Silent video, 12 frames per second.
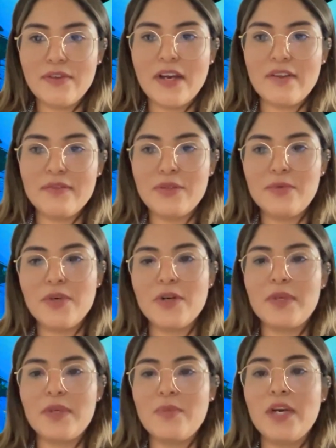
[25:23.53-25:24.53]
You have to work
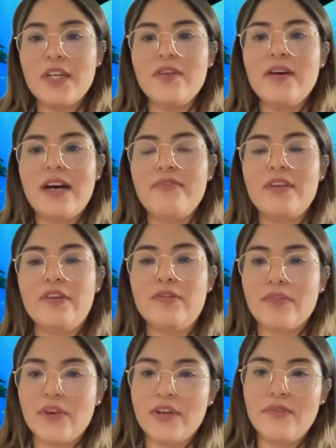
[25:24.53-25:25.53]
with what you have in
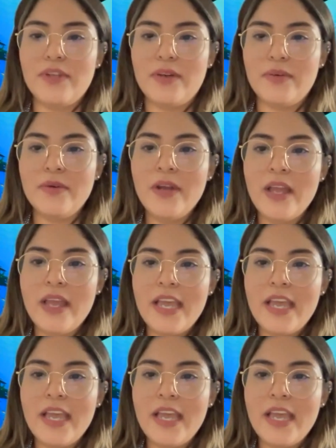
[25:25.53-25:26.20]
front of you